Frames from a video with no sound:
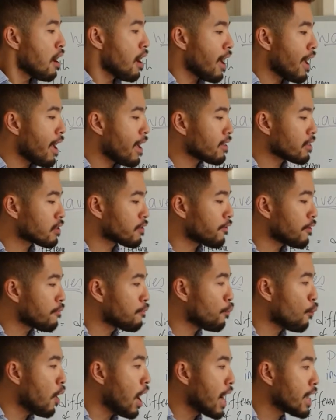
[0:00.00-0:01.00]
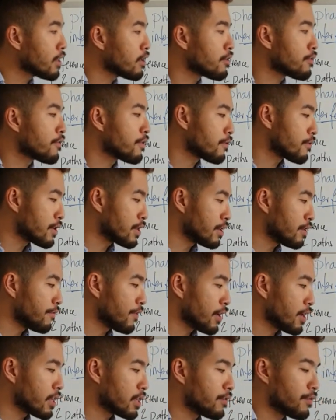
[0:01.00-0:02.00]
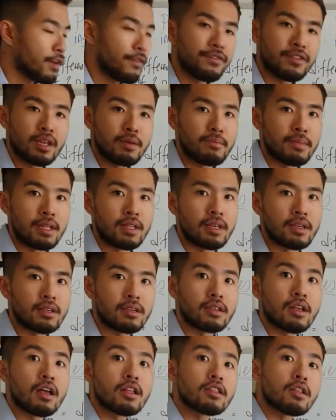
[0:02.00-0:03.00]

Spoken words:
and from Y to the receiver is 50 meters.